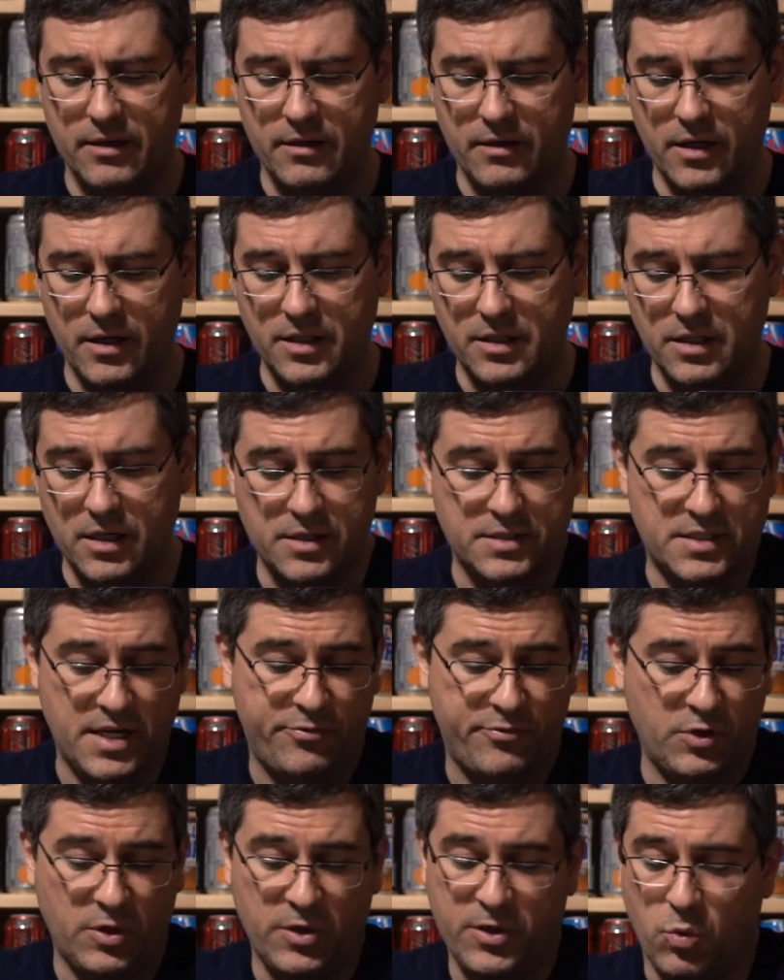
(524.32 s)
it
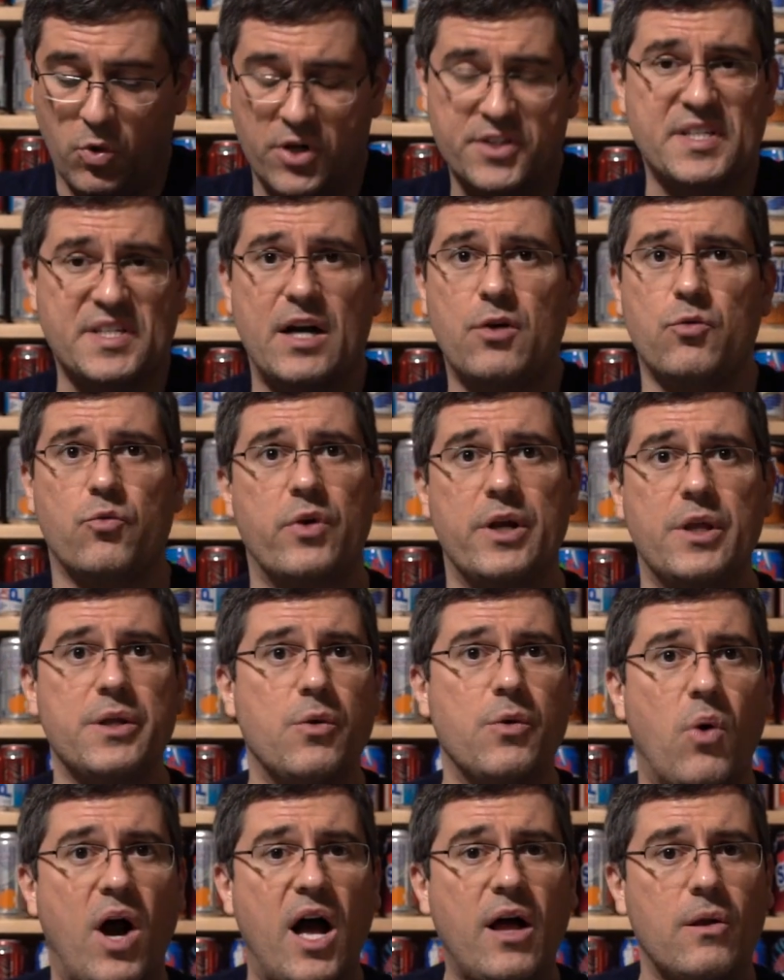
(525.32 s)
definitely works out really
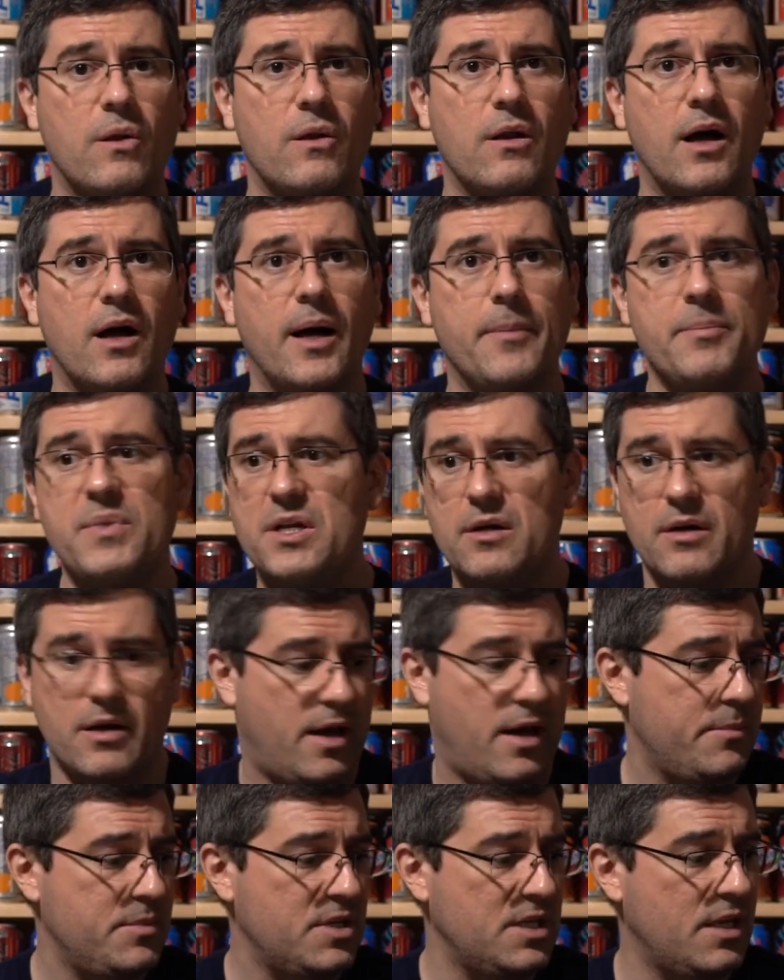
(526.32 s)
well. I'm
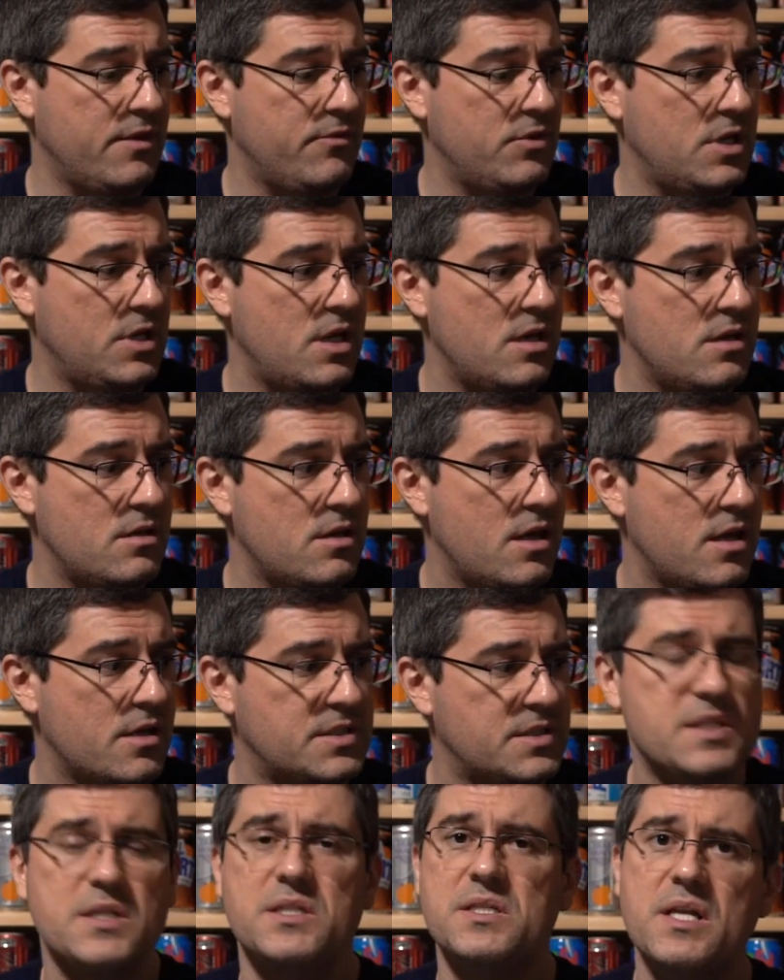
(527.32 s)
gonna give it a
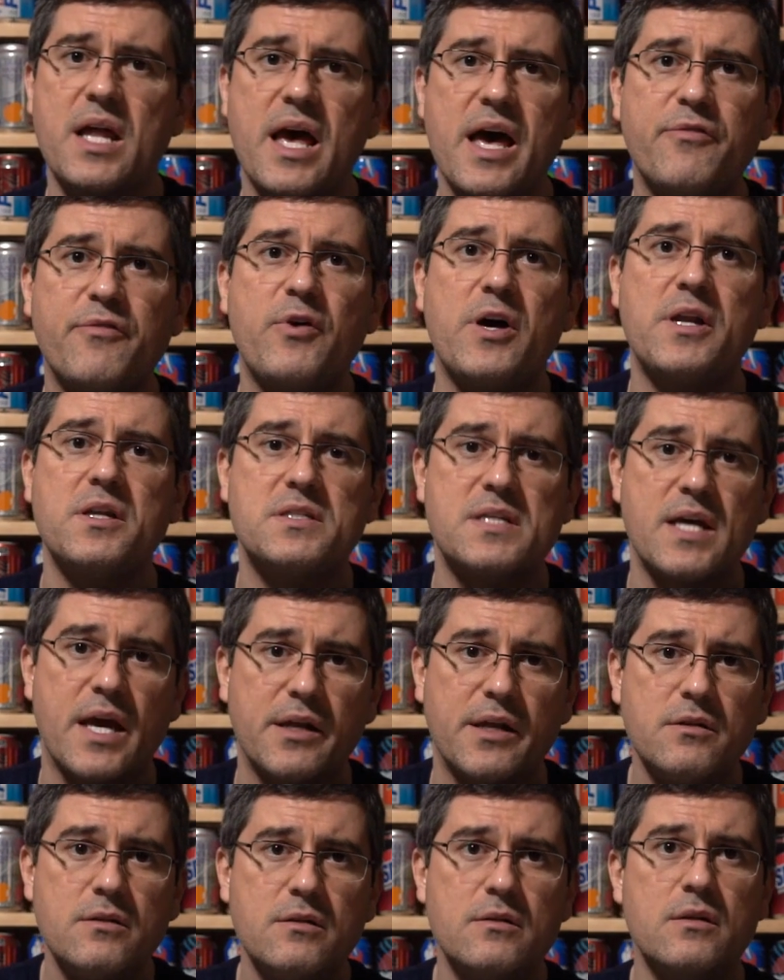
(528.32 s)
6.5 out of
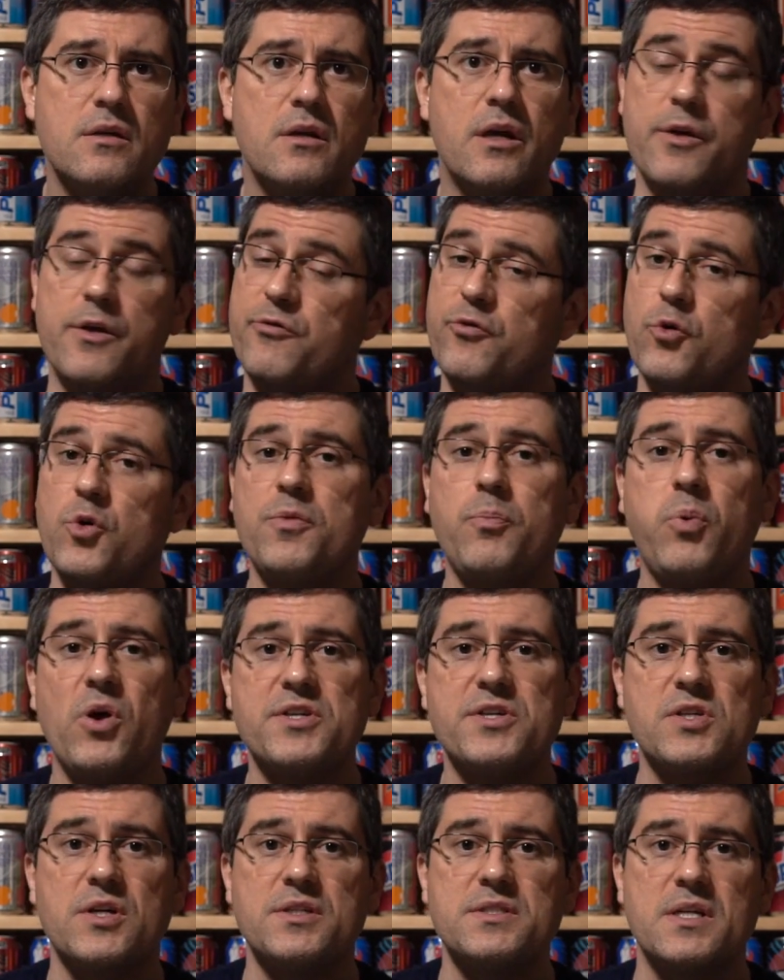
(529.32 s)
10 in 4th
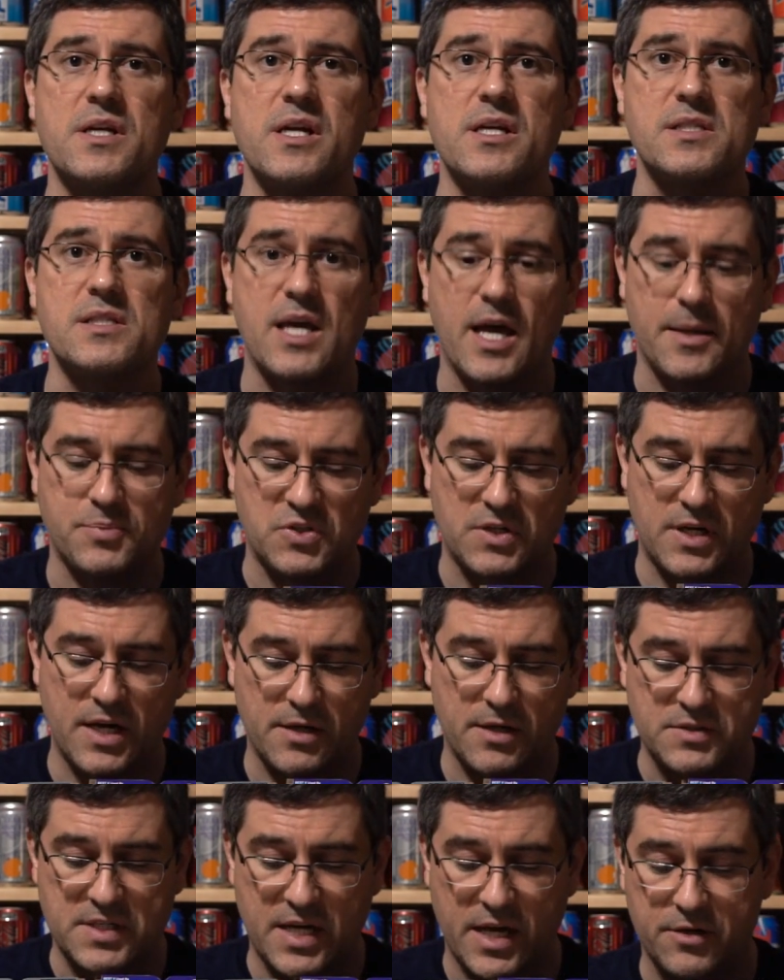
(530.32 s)
place on today's Capsule
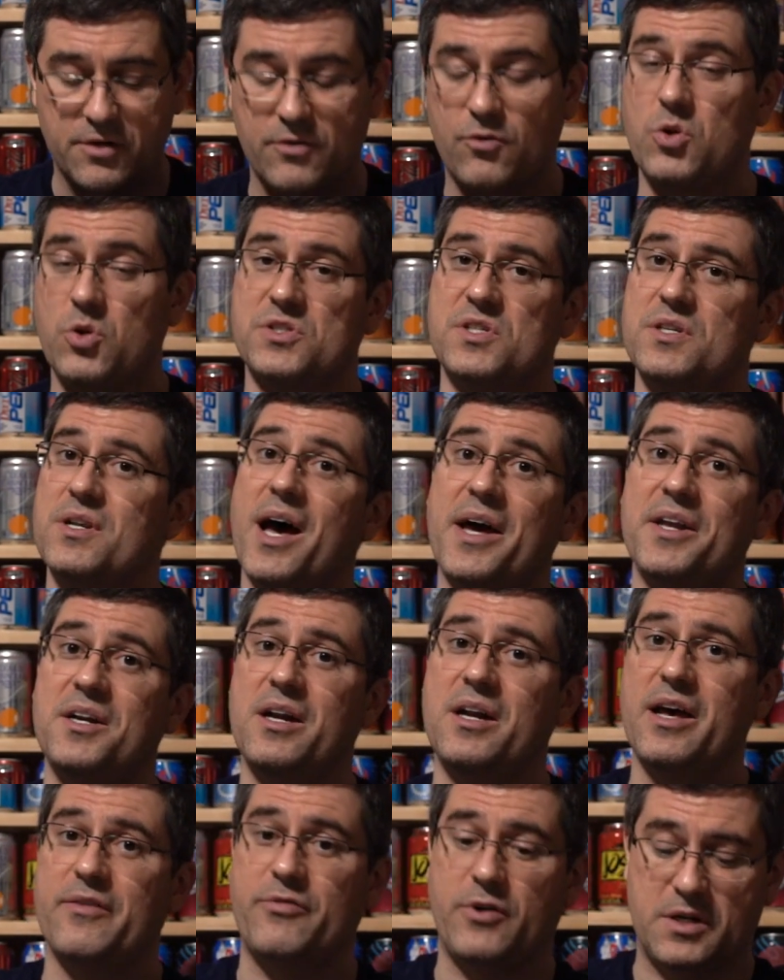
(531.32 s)
Countdown. And of course, a
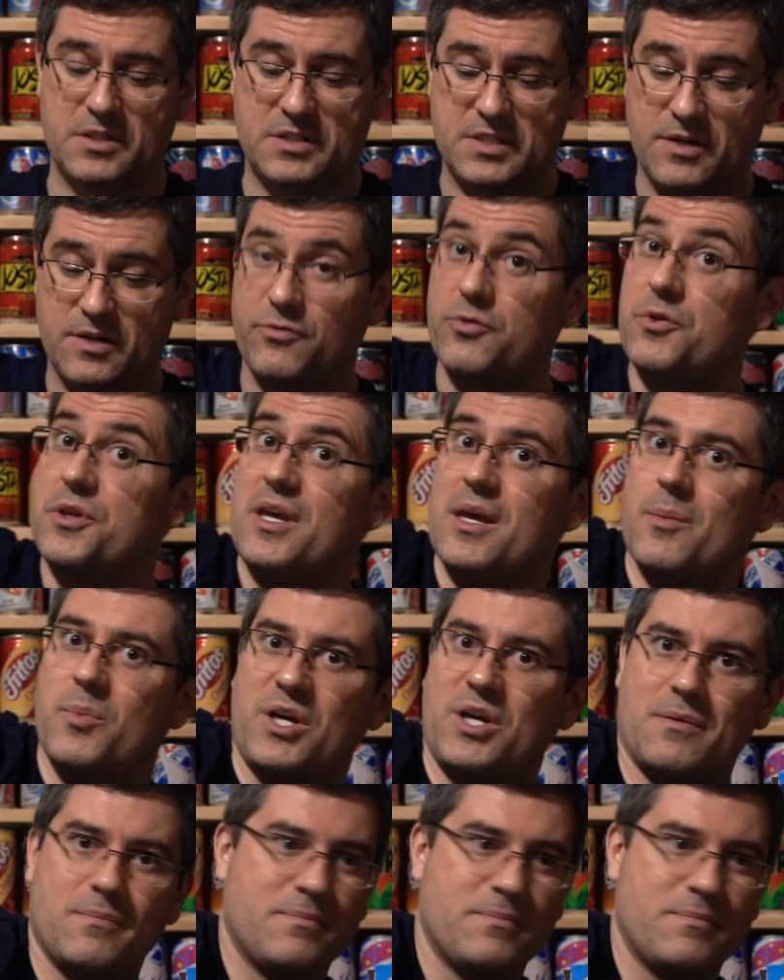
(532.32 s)
9.5 out of 10 for the Gimmick.